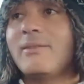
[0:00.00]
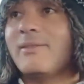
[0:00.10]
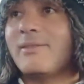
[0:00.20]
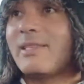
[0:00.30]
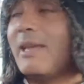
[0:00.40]

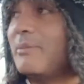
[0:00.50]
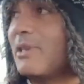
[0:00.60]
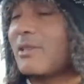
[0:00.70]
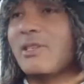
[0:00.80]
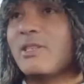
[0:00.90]
the time's
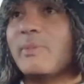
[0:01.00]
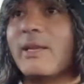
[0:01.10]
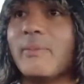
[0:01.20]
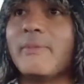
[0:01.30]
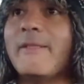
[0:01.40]
actually
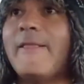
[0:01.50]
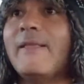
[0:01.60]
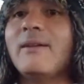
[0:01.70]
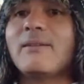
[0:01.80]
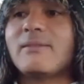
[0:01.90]
sped up.
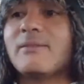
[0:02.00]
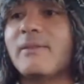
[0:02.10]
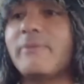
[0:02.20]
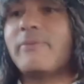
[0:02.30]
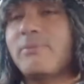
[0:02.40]

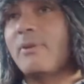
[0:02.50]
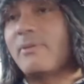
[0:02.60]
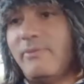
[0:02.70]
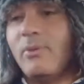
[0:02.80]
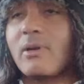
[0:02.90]

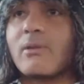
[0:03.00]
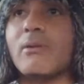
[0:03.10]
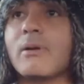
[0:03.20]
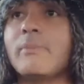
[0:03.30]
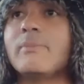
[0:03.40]
It's 4 o'clock.